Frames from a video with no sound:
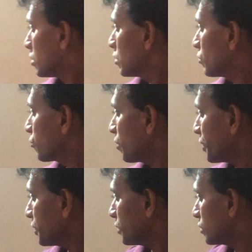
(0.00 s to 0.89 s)
Now
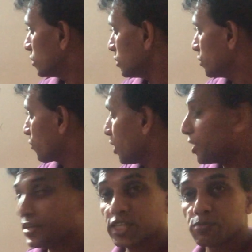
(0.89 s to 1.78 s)
find if
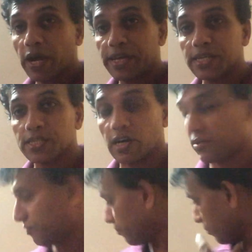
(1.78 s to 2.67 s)
r is minus
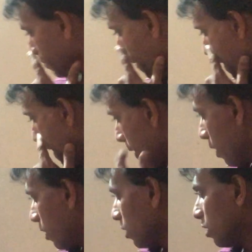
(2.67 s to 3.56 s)
half.
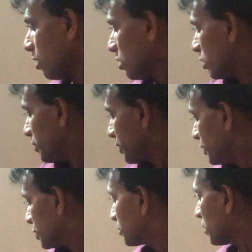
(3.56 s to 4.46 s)
R
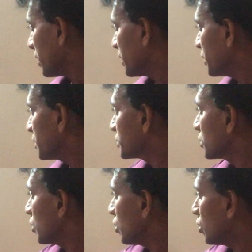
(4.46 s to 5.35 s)
is
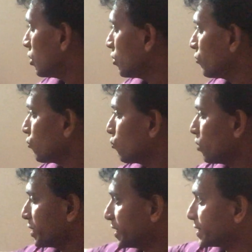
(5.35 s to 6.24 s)
minus half.
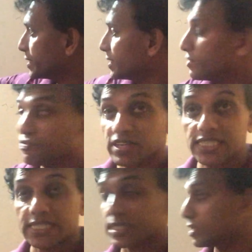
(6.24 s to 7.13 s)
What is the
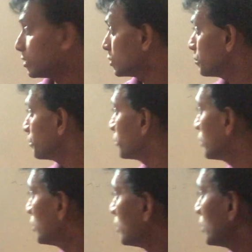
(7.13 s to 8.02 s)
first term?
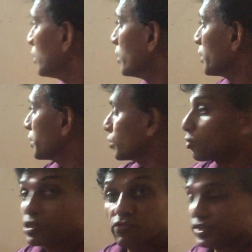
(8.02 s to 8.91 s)
We can
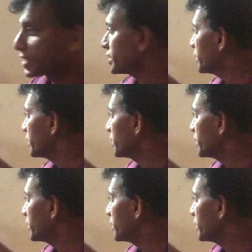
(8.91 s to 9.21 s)
go to the first